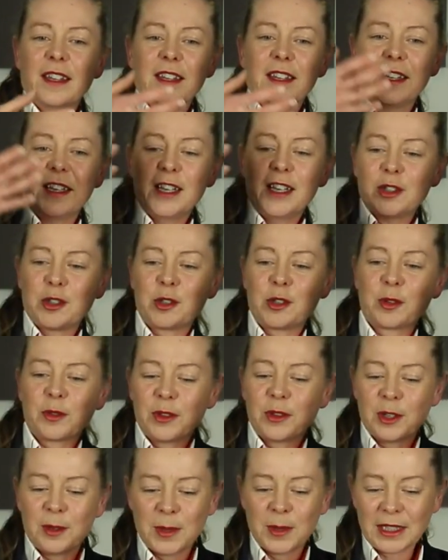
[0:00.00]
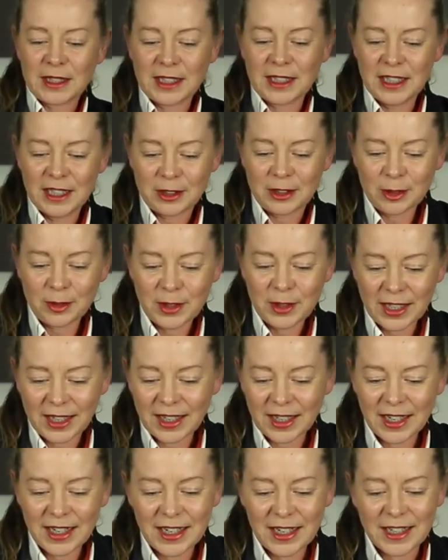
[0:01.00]
it's done them, hasn't it? It's done the
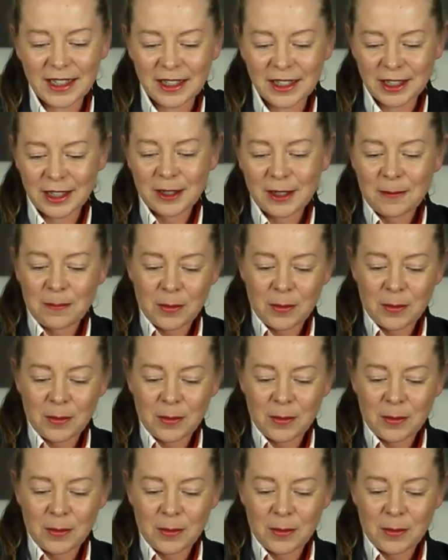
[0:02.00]
client.